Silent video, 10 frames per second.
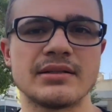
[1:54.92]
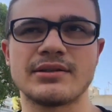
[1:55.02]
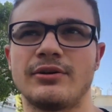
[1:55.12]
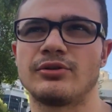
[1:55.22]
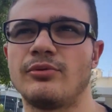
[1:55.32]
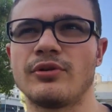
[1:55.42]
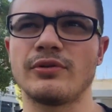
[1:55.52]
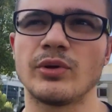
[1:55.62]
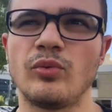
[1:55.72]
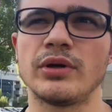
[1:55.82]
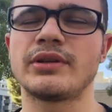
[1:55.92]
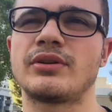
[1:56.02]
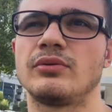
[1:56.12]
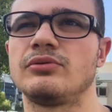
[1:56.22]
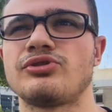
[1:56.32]
So tomorrow the
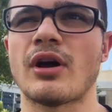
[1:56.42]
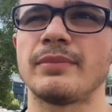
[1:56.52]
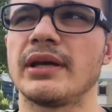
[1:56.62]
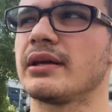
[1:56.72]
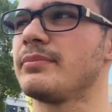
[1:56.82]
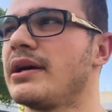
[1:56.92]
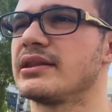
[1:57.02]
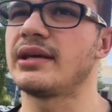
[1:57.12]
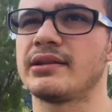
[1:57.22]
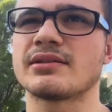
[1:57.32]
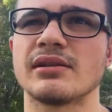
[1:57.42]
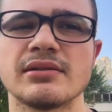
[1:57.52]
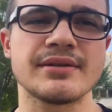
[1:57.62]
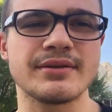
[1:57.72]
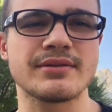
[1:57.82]
water will drop like by 10
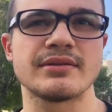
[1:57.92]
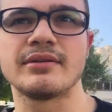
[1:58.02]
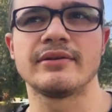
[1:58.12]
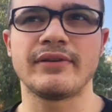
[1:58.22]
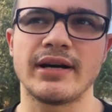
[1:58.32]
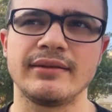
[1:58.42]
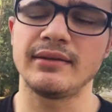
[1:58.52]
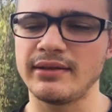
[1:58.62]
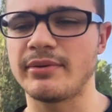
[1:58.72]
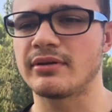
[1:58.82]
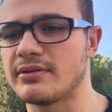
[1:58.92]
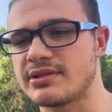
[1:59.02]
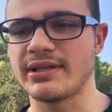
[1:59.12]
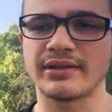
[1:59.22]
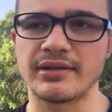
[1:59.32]
Celsius, finally, because
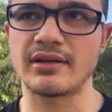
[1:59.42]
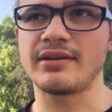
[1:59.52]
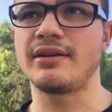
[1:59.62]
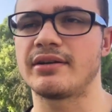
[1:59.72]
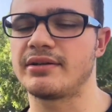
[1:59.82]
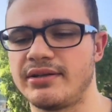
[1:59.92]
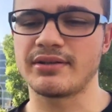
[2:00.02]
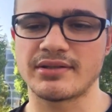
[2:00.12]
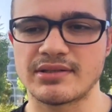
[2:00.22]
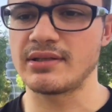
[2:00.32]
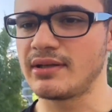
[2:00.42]
the entire year here is